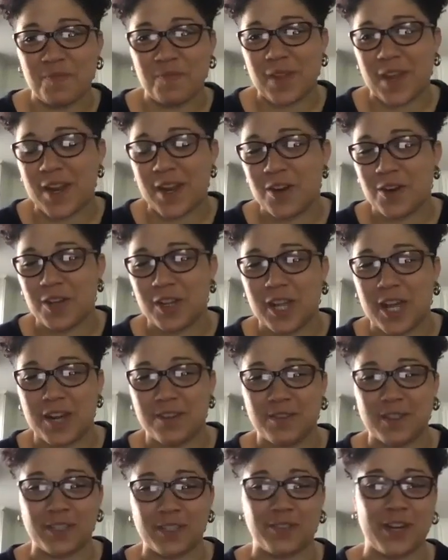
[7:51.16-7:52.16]
know a lot
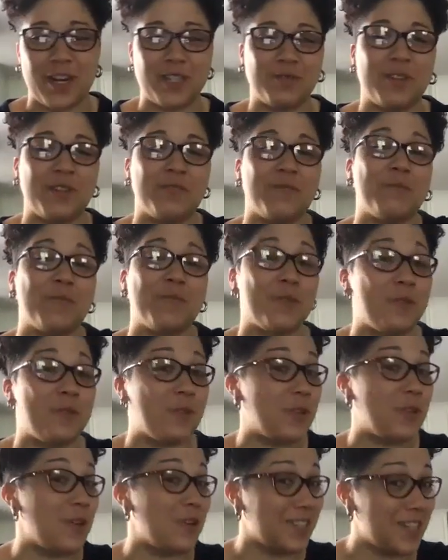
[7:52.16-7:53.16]
of us graduated from school a
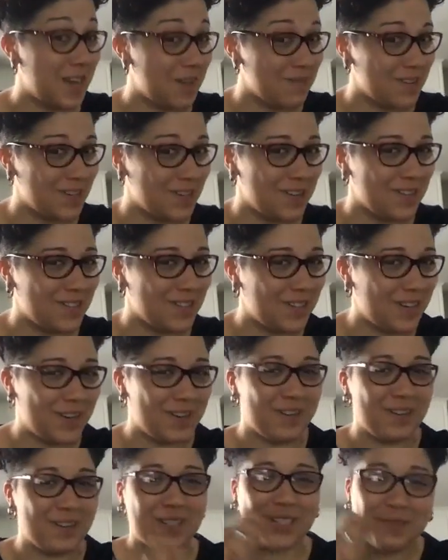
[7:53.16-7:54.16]
long time ago, and so I
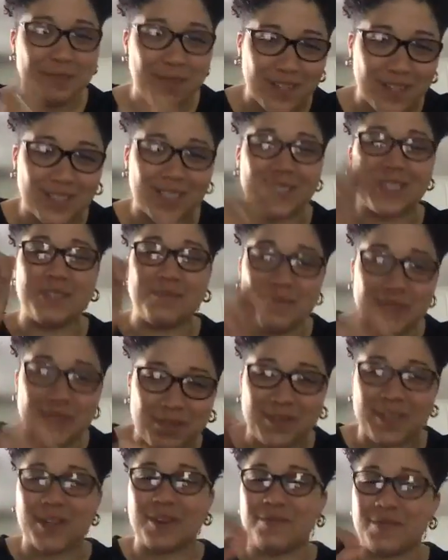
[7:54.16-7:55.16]
don't expect us to be
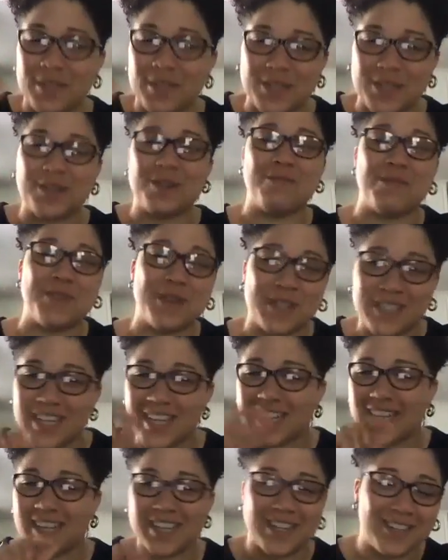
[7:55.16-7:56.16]
there with the notebook,
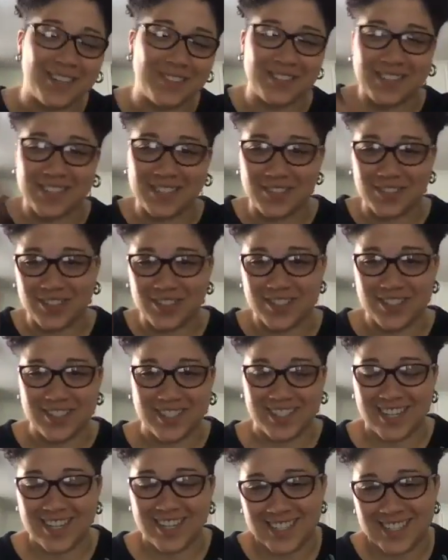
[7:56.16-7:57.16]
taking the notes and drawing the
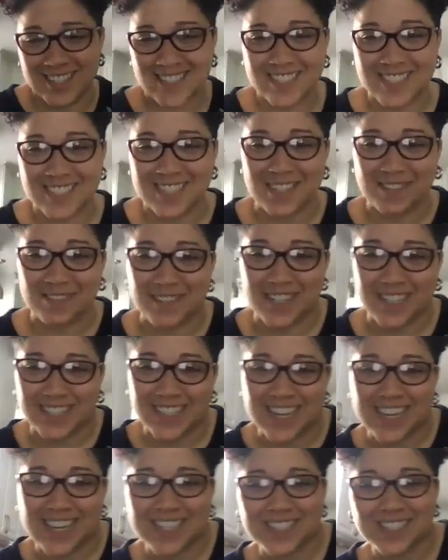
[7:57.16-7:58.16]
lines and stuff like
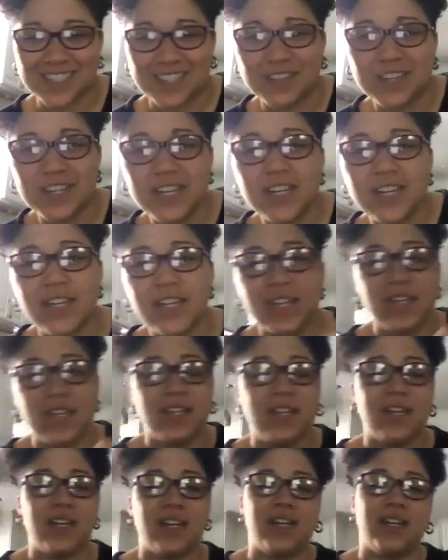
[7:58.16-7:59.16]
that. So
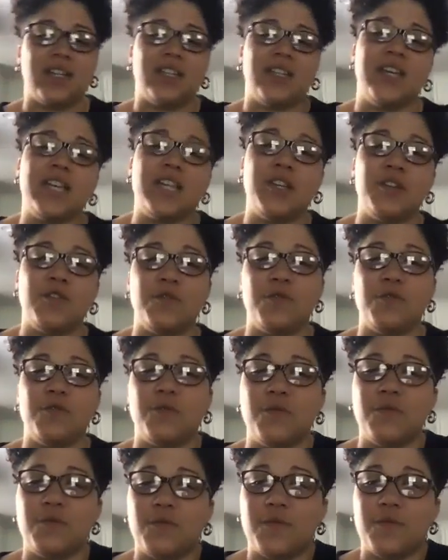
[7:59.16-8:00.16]
thank you
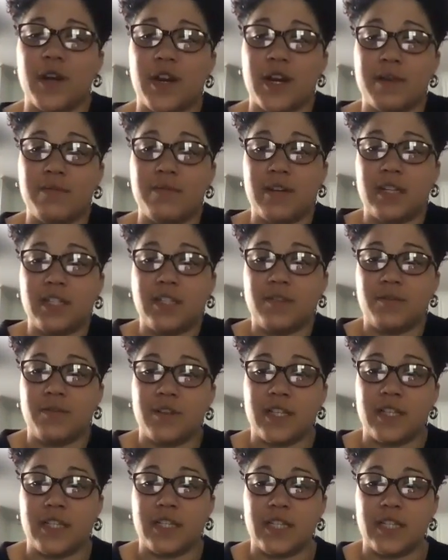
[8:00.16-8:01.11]
very much for this